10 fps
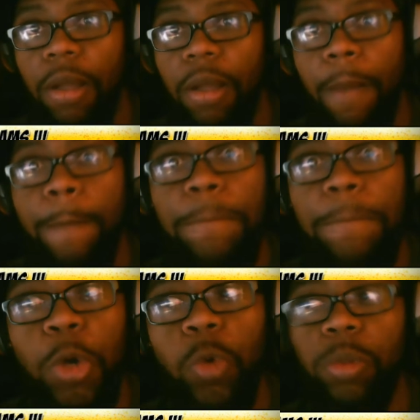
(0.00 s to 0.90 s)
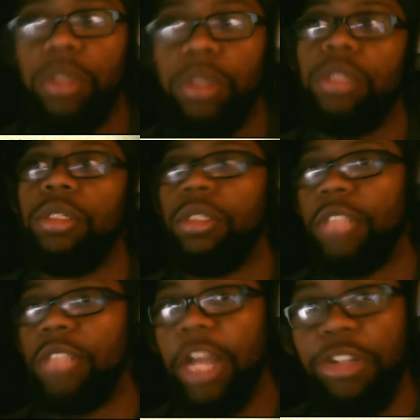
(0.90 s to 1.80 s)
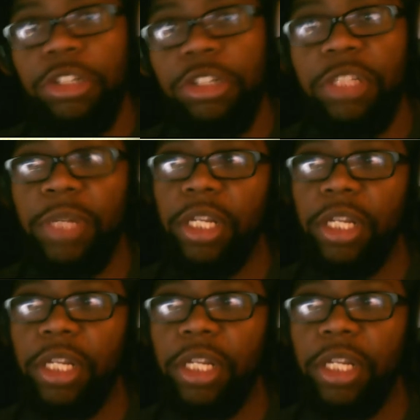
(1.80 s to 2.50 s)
Boom. Tyrus, you can speak now.